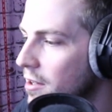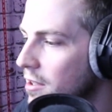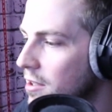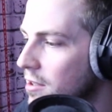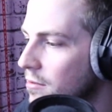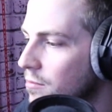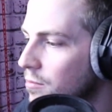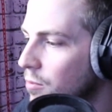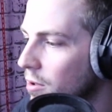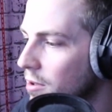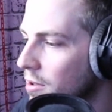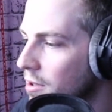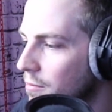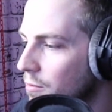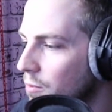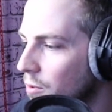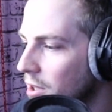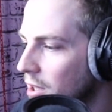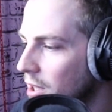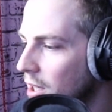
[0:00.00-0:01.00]
what
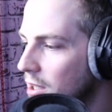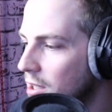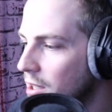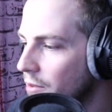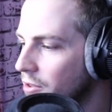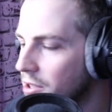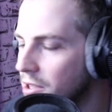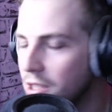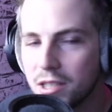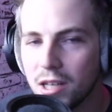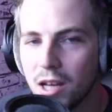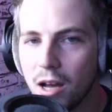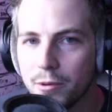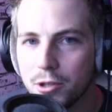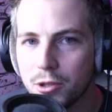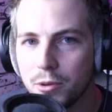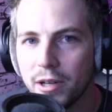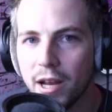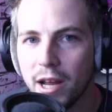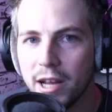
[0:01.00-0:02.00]
the key differences are
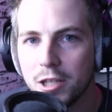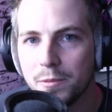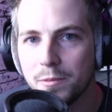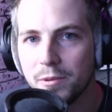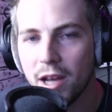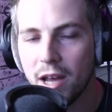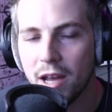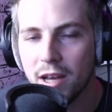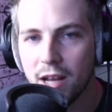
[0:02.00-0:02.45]
between HPA and